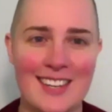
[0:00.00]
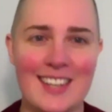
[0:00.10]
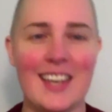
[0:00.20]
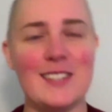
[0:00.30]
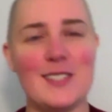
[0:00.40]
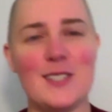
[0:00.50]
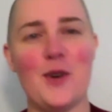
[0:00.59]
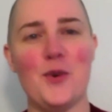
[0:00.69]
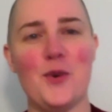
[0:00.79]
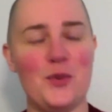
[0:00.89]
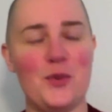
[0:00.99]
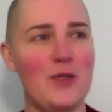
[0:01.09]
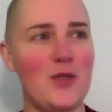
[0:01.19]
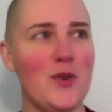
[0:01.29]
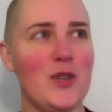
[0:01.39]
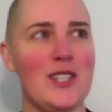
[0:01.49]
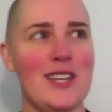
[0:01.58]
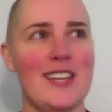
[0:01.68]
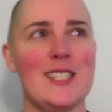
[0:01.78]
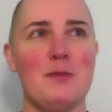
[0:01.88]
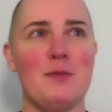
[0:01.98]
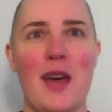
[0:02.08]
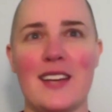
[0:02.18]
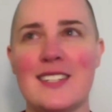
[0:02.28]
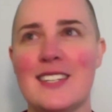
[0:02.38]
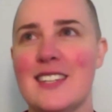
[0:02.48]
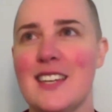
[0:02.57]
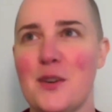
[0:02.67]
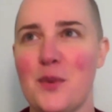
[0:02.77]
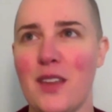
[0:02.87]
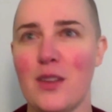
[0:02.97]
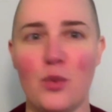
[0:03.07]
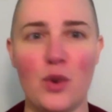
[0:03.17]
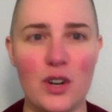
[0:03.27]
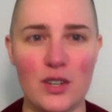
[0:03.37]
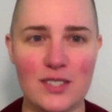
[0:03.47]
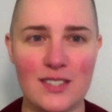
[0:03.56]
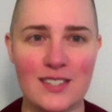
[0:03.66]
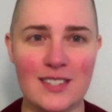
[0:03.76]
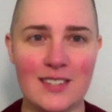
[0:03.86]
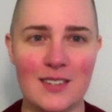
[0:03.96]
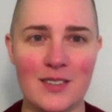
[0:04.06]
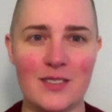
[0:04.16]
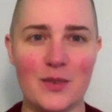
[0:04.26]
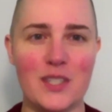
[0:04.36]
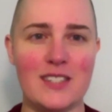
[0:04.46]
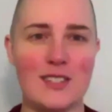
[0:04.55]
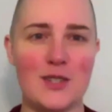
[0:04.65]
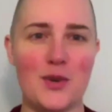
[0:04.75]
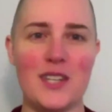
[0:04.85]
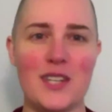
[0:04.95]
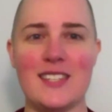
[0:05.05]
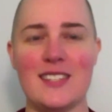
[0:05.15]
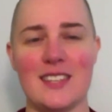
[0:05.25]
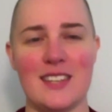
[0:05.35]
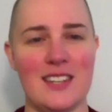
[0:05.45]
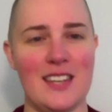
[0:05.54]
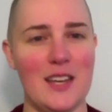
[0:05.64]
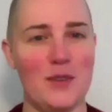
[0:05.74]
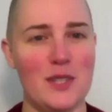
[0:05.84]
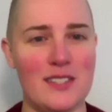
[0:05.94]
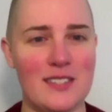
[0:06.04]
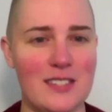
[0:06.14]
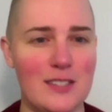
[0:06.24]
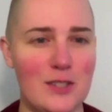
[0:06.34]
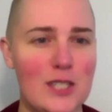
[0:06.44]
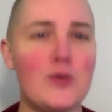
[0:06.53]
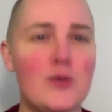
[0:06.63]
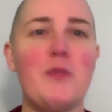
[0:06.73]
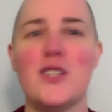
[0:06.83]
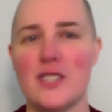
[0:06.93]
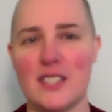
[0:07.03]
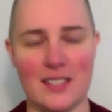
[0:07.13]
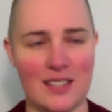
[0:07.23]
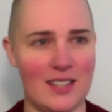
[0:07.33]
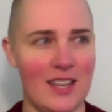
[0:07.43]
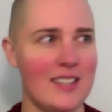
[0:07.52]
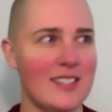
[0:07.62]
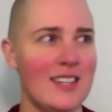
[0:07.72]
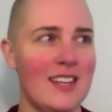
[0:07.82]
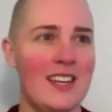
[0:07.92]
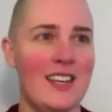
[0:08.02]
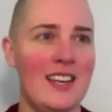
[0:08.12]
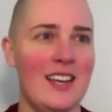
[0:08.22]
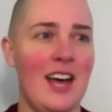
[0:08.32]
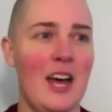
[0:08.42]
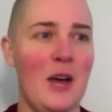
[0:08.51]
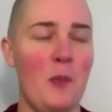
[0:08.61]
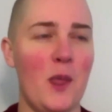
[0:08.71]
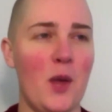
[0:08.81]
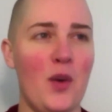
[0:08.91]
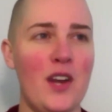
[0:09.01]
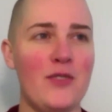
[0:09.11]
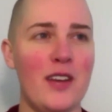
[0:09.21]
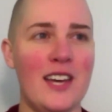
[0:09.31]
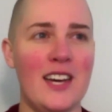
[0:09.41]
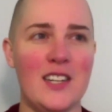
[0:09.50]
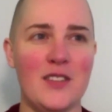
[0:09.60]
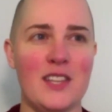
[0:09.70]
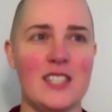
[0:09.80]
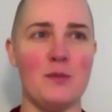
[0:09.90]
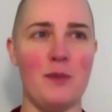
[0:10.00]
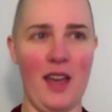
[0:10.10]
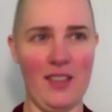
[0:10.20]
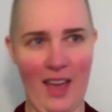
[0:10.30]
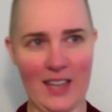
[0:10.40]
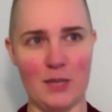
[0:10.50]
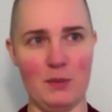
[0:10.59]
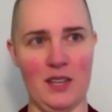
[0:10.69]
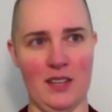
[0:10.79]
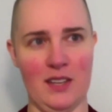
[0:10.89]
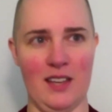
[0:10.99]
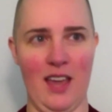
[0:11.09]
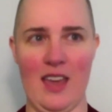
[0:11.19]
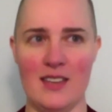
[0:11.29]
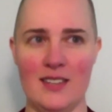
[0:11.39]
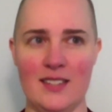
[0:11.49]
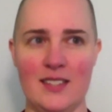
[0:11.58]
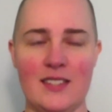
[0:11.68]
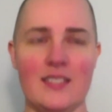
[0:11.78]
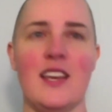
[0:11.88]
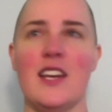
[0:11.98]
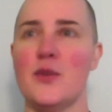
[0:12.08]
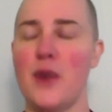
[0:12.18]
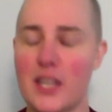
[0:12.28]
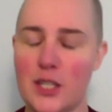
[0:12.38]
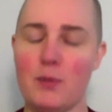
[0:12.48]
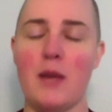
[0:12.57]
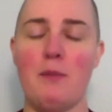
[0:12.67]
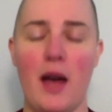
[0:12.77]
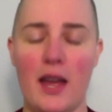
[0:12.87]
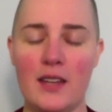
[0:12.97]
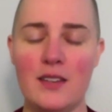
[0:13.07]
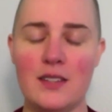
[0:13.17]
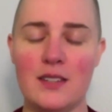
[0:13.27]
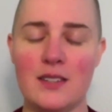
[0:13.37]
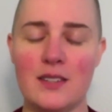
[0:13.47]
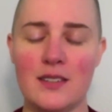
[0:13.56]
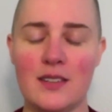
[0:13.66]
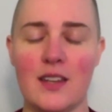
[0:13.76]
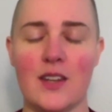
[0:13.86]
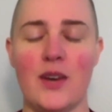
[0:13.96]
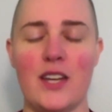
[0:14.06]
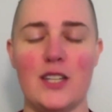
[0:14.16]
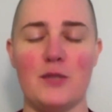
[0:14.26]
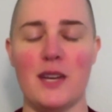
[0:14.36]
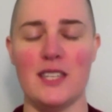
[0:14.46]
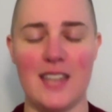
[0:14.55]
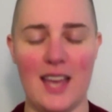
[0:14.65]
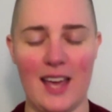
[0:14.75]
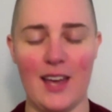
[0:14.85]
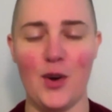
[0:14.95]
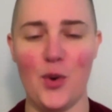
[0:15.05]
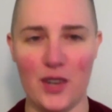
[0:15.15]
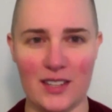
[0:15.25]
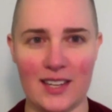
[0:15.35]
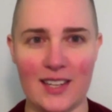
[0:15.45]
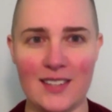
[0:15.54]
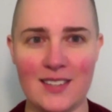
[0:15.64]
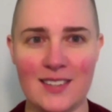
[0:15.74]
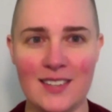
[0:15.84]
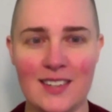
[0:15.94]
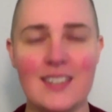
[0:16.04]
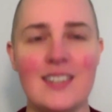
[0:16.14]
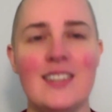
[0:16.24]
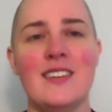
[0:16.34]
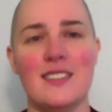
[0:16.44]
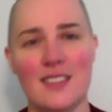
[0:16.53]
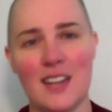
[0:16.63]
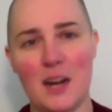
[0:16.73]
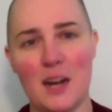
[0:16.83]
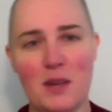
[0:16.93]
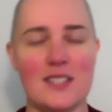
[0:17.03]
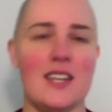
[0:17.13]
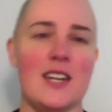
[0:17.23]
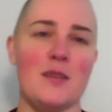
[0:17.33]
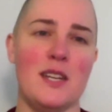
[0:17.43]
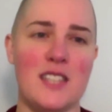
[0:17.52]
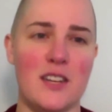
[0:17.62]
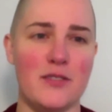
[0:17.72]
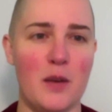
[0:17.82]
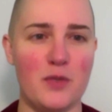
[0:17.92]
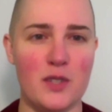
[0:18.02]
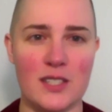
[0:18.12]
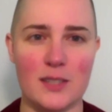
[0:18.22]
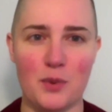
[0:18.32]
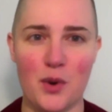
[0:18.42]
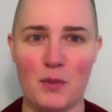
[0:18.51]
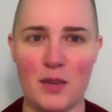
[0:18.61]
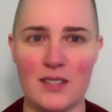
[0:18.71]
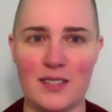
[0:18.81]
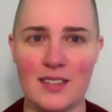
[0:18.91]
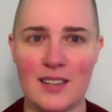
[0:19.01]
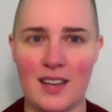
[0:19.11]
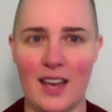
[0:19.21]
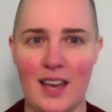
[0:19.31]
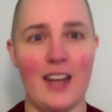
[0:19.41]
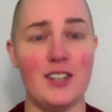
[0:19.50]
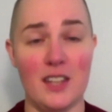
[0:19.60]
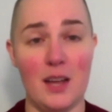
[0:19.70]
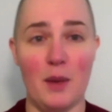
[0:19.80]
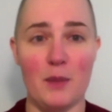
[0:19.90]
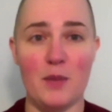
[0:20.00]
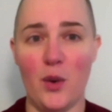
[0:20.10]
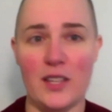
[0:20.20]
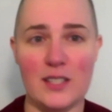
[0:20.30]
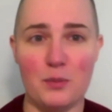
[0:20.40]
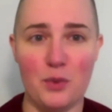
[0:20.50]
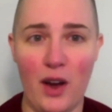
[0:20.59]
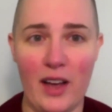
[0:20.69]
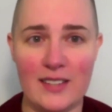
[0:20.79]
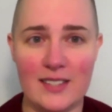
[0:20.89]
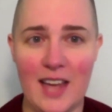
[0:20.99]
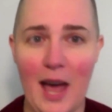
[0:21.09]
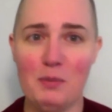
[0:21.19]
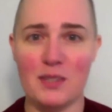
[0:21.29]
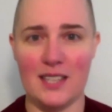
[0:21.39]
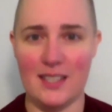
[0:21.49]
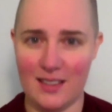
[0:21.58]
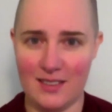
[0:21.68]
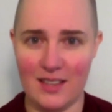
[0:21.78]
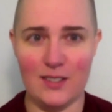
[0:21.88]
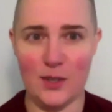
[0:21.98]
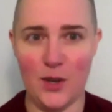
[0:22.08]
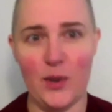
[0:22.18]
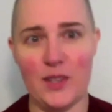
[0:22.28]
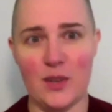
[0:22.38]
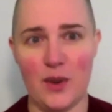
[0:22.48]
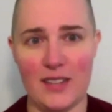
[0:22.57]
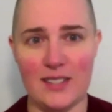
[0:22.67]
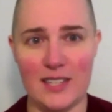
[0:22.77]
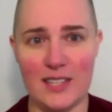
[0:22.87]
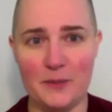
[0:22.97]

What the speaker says: And so what if you were to expect, in a way, the worst? What's as noisy as it can get? What's as disruptive as it get? What if I kind of expect that to be the case and arrange my mind and arrange my day accordingly? Then I'm not setting myself up for disappointment. And actually, I might be quite surprised, happily, that things are going so nicely.